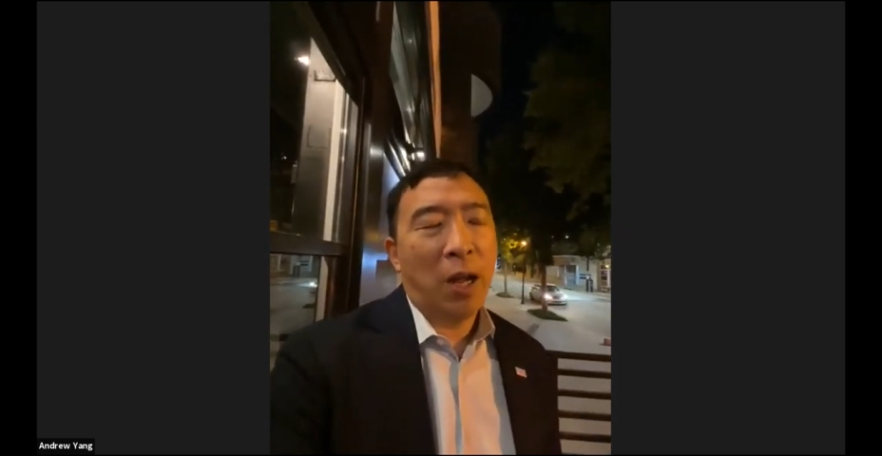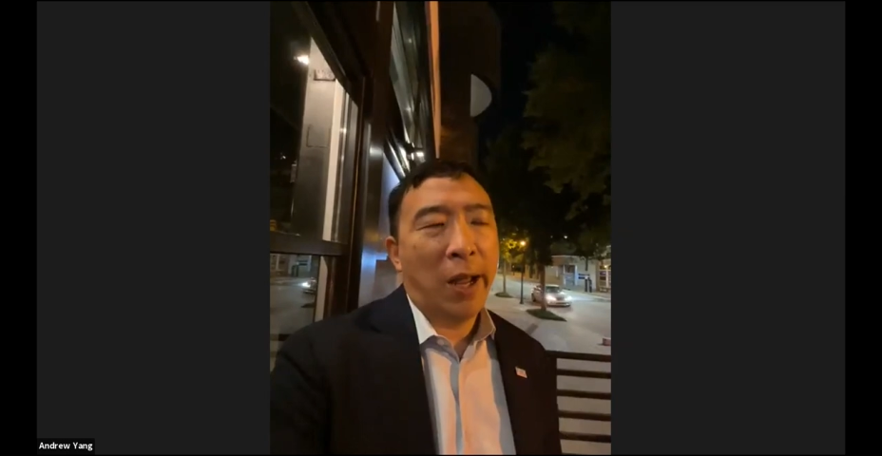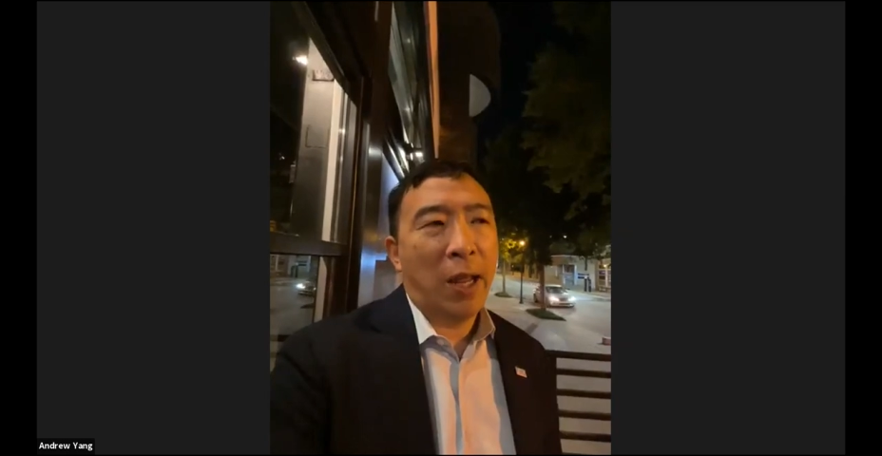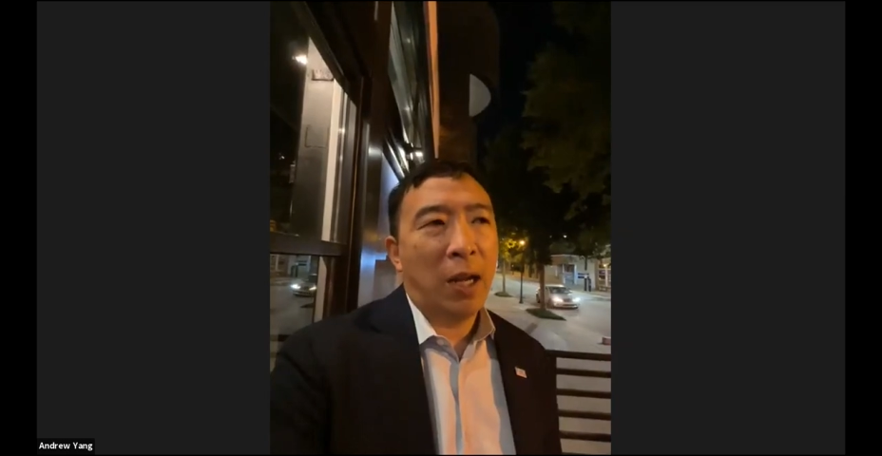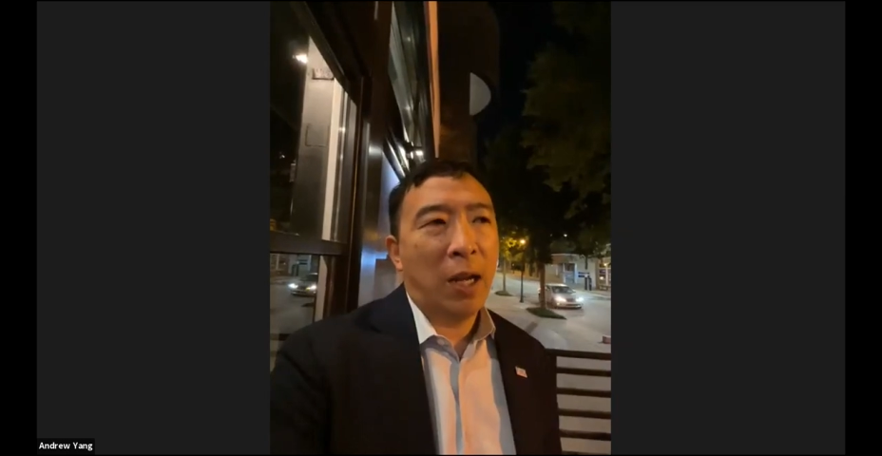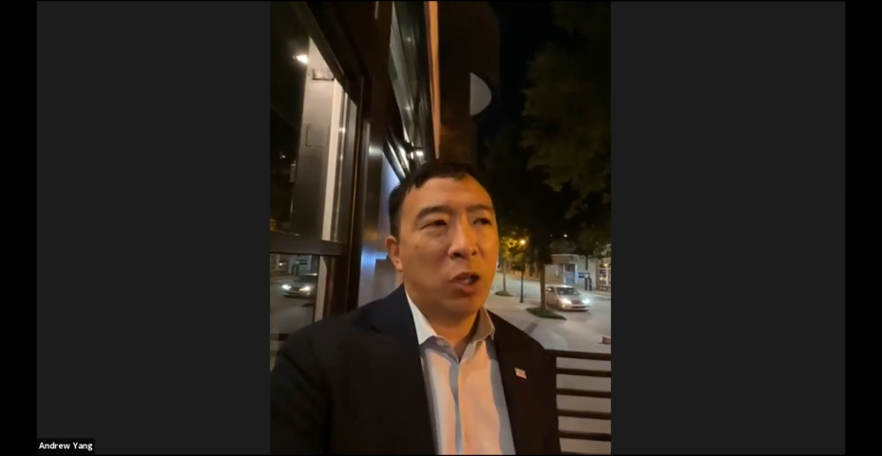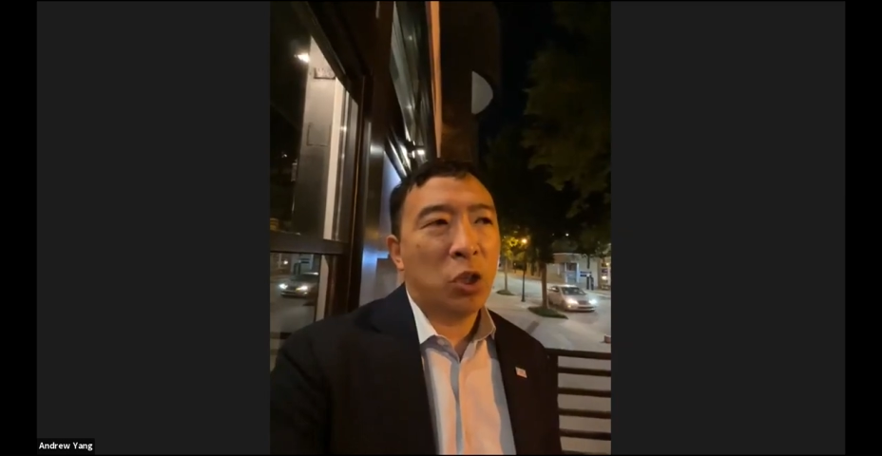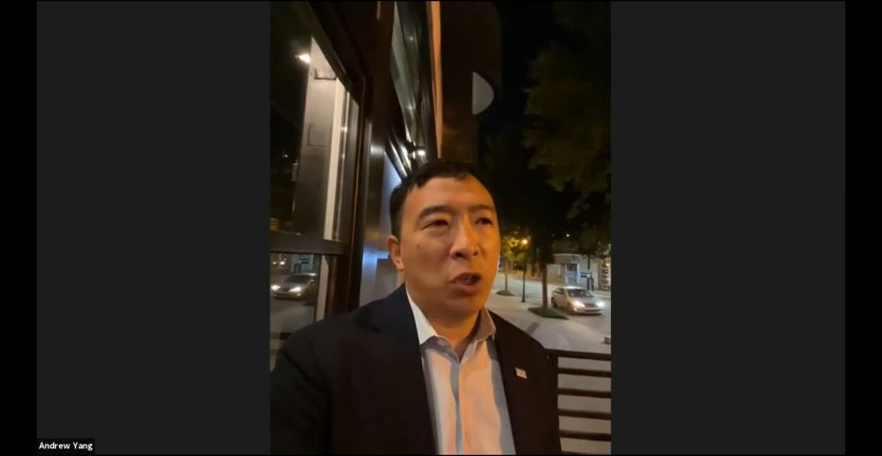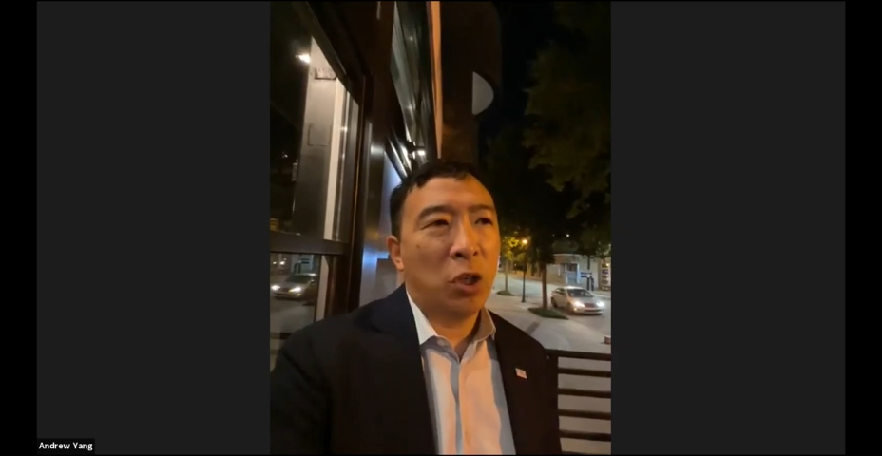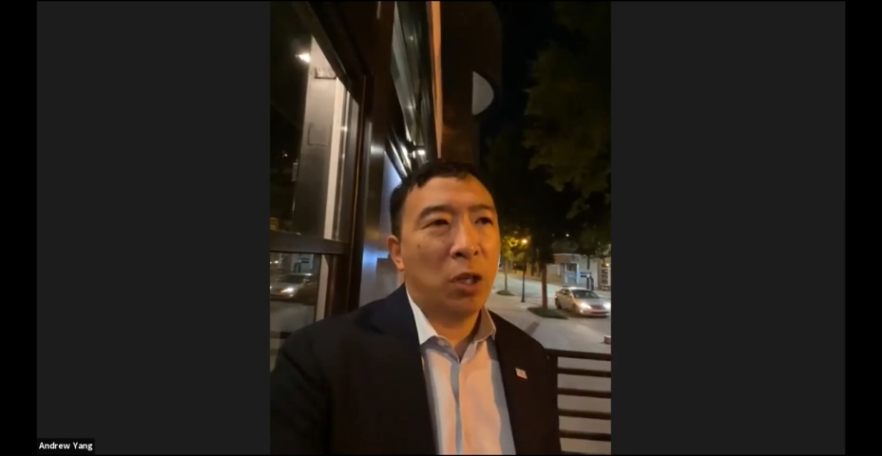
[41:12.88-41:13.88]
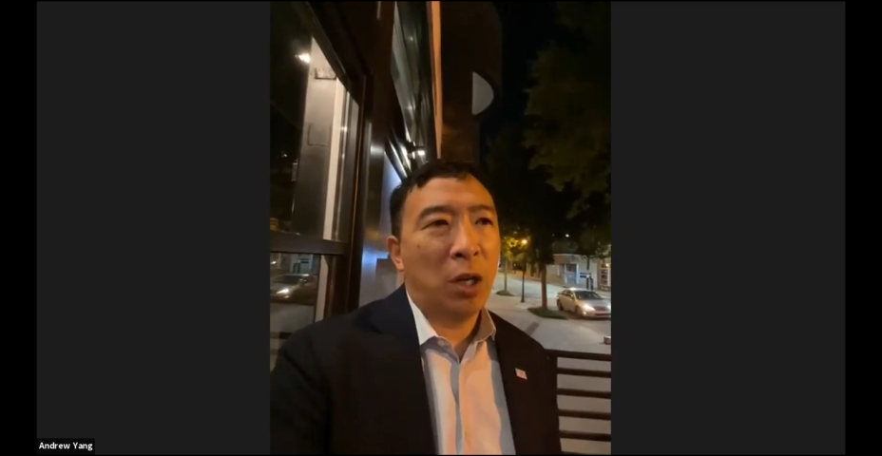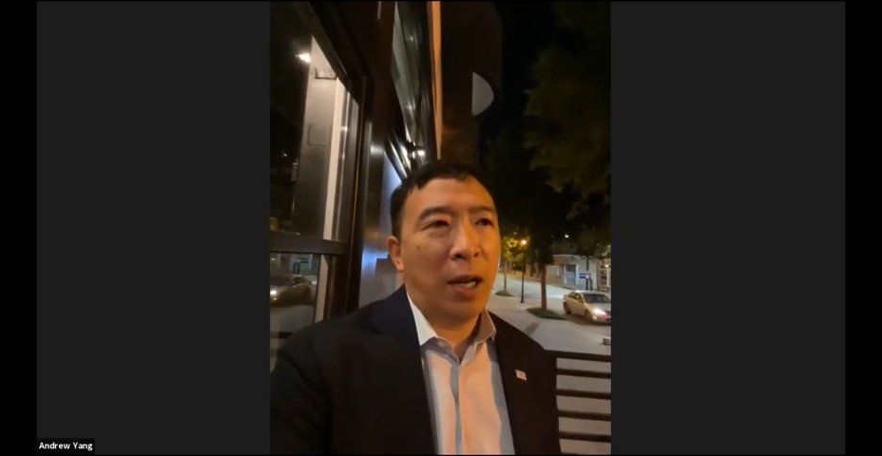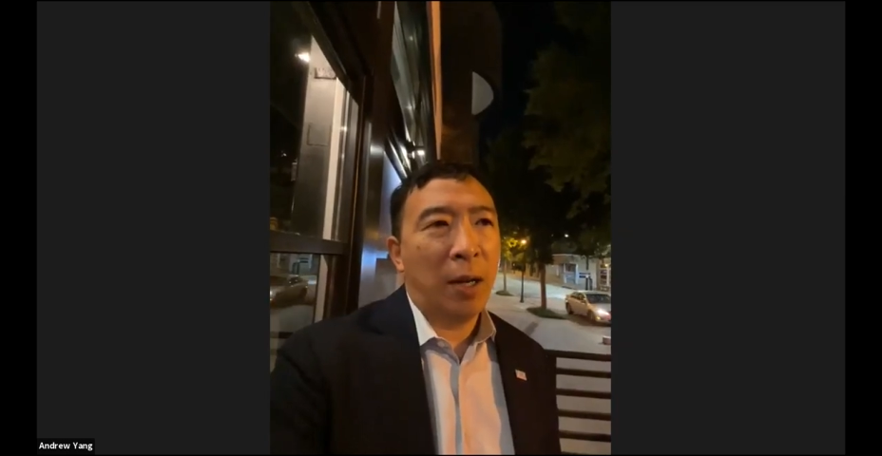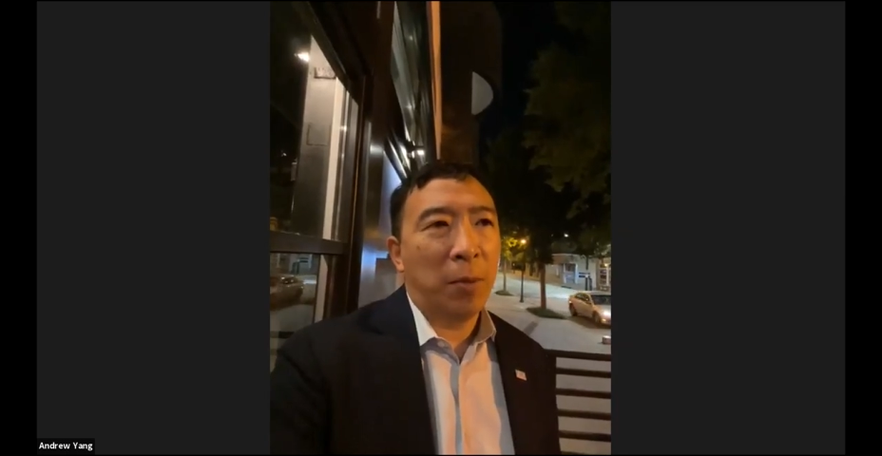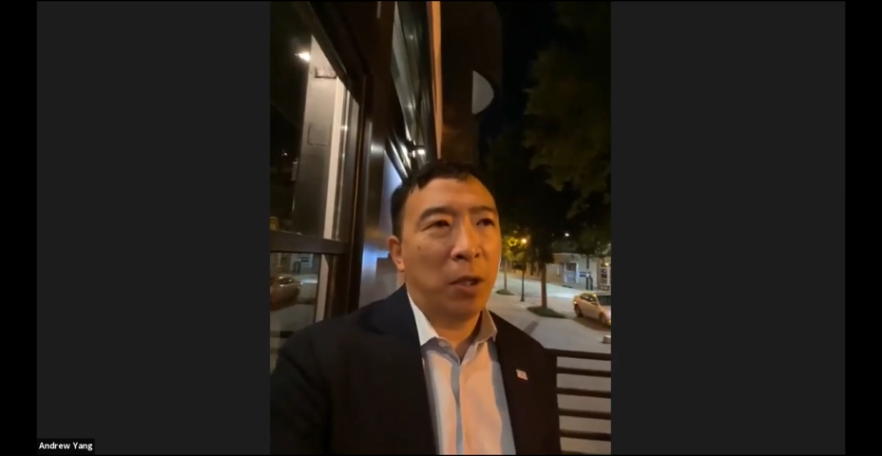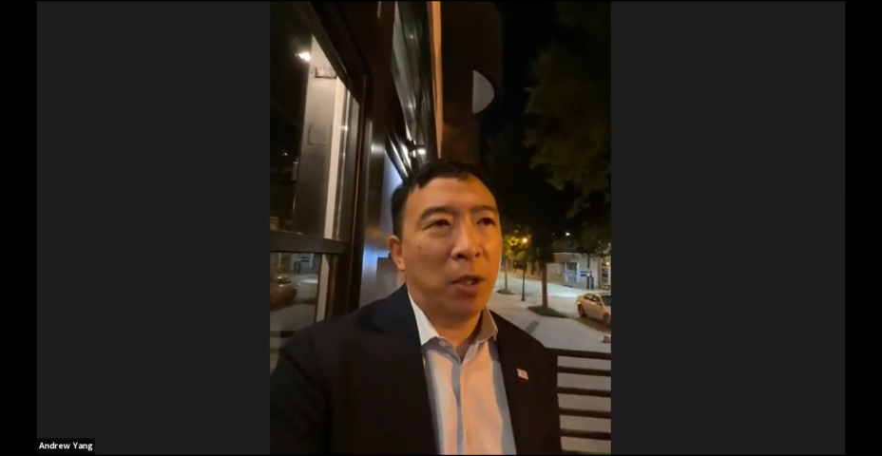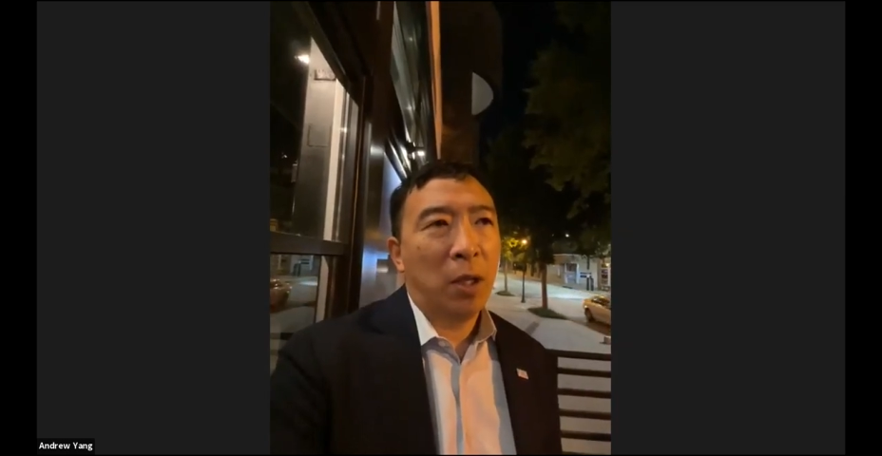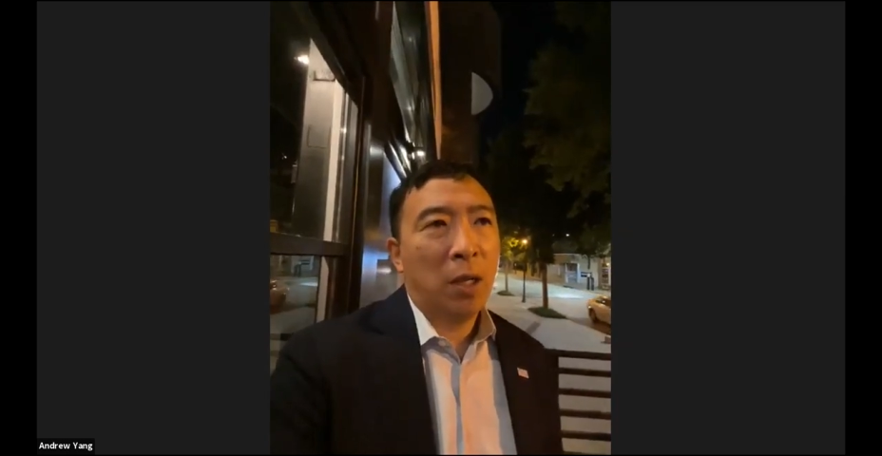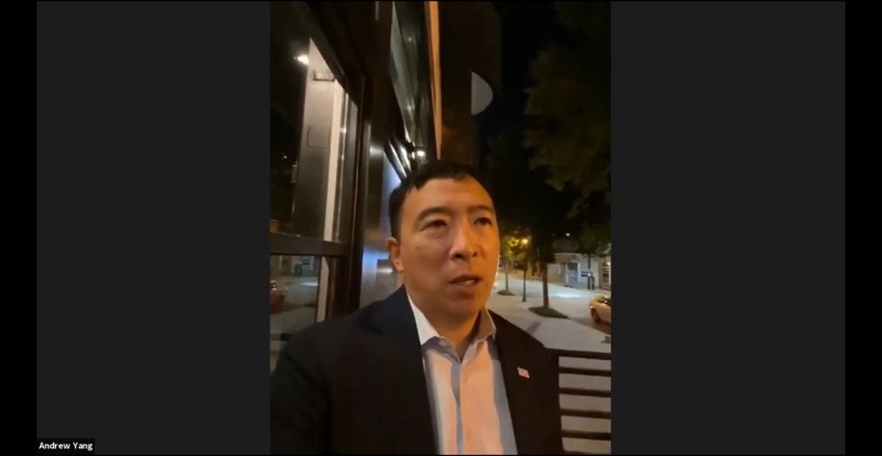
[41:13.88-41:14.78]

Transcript: It should enable